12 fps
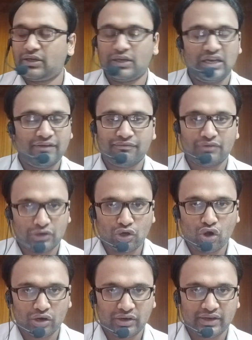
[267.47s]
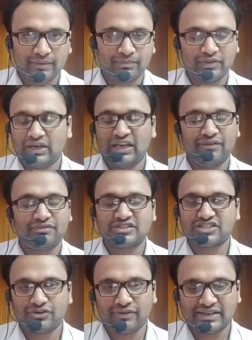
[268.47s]
Left
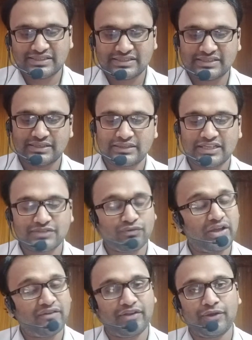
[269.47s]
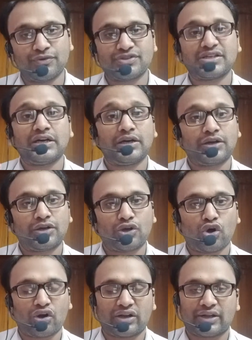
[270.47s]
stressed. That's why we use
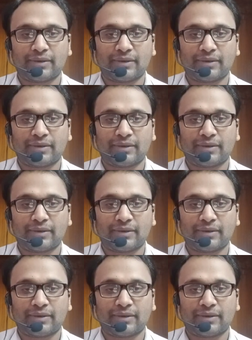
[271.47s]
taut.